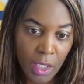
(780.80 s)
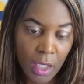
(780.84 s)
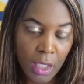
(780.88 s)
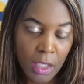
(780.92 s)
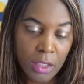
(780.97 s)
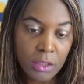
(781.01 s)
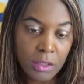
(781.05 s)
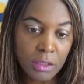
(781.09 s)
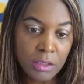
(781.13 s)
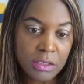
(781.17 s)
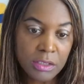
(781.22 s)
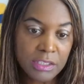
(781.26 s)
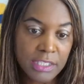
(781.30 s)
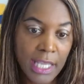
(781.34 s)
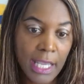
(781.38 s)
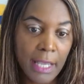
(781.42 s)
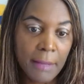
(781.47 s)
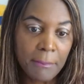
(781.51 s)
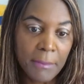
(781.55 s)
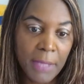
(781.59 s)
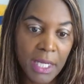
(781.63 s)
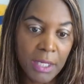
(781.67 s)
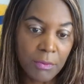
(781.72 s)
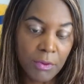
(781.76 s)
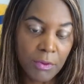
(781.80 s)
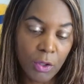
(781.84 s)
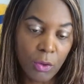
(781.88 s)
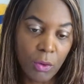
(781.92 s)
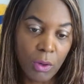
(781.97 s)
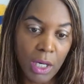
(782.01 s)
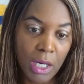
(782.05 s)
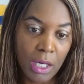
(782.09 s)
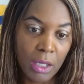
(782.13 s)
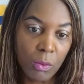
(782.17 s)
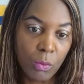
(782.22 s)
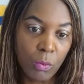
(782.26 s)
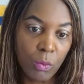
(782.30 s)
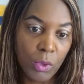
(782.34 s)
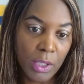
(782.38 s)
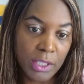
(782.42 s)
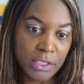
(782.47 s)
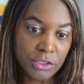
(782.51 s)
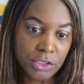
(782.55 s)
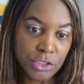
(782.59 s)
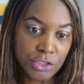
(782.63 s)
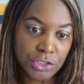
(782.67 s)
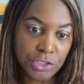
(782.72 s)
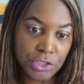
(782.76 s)
your SAP may require
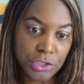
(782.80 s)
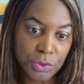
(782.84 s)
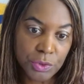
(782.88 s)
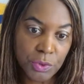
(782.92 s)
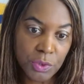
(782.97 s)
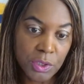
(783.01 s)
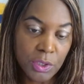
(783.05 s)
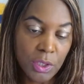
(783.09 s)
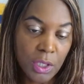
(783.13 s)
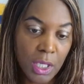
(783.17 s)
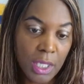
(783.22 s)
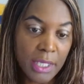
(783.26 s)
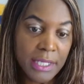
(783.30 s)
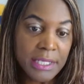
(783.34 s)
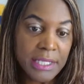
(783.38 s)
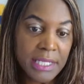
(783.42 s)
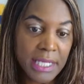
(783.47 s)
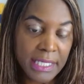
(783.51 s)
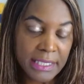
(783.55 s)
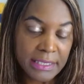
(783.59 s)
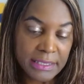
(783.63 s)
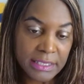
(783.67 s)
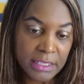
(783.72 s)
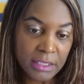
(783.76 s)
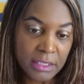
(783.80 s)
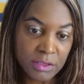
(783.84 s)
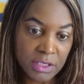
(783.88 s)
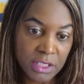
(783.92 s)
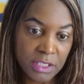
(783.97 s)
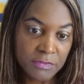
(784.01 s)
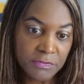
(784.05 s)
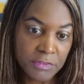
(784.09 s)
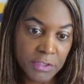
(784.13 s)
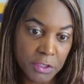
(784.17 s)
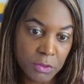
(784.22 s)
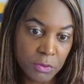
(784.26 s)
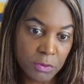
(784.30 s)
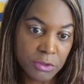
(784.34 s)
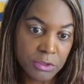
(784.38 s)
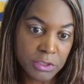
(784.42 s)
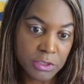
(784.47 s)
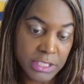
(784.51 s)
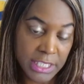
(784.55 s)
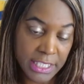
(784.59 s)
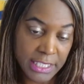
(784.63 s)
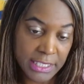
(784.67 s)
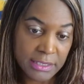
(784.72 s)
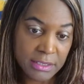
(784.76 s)
1 to 2 non-DOT federal
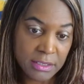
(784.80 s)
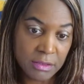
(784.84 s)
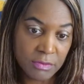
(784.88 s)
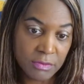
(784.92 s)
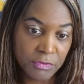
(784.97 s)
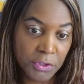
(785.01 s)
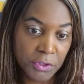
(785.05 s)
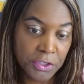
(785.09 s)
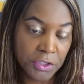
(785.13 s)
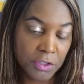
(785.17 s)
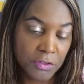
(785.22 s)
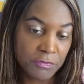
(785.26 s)
tests for your